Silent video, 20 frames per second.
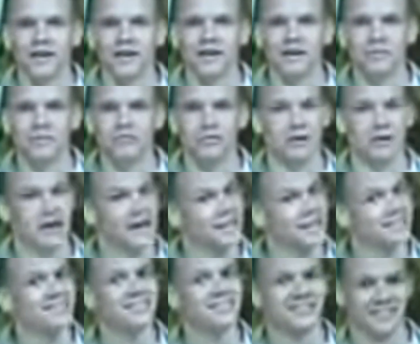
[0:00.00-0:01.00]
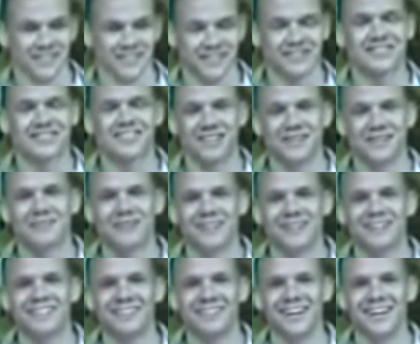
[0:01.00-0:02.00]
Uh, brunettes are
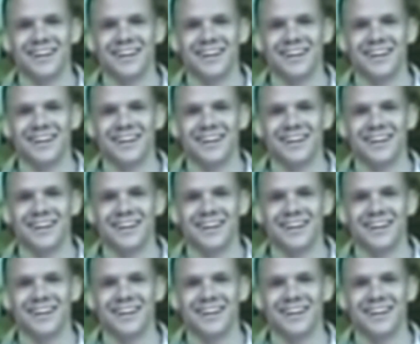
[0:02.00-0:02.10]
something.